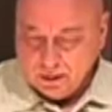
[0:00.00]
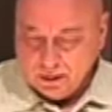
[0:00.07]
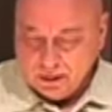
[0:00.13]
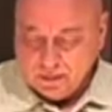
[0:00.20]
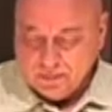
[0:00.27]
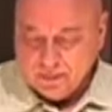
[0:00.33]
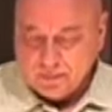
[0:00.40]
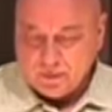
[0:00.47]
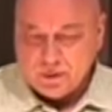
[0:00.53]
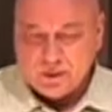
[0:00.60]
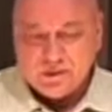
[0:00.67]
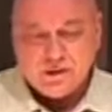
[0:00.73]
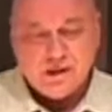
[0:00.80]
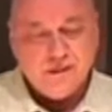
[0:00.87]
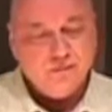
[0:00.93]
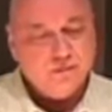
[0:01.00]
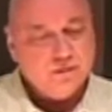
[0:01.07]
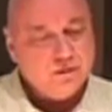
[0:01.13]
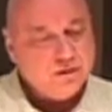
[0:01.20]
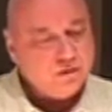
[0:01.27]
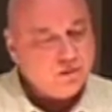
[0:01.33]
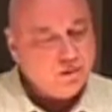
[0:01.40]
I remember in San
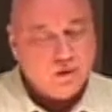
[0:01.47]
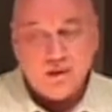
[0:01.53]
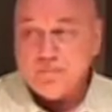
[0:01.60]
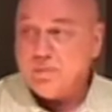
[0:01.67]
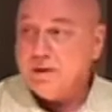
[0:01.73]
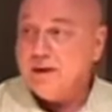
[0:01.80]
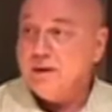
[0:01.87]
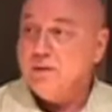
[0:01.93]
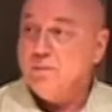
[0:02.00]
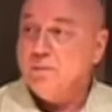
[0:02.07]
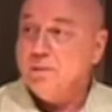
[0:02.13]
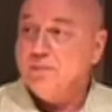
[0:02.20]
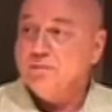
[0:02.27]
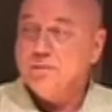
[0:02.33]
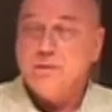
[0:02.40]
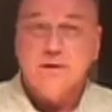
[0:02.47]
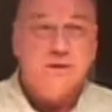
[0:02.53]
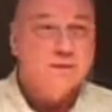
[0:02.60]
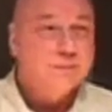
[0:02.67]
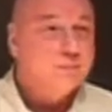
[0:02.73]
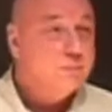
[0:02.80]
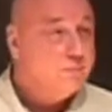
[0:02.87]
Francisco I played it where it was
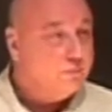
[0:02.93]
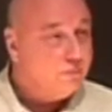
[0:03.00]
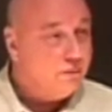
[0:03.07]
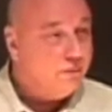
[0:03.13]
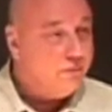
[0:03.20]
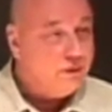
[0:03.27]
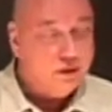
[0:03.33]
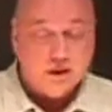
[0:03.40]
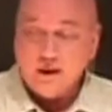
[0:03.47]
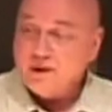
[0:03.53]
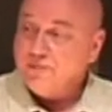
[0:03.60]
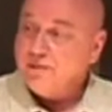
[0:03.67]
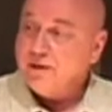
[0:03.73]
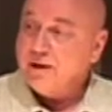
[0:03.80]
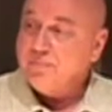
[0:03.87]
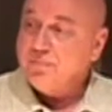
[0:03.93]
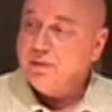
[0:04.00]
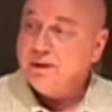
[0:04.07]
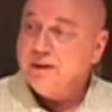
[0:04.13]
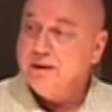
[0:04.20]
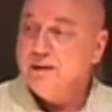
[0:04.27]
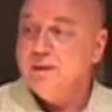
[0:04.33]
written. In Philadelphia I
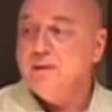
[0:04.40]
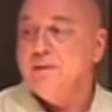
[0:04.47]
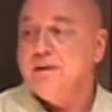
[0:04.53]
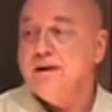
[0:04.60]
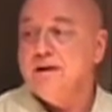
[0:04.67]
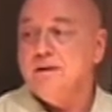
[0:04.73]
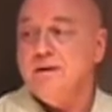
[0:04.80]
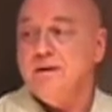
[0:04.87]
played it down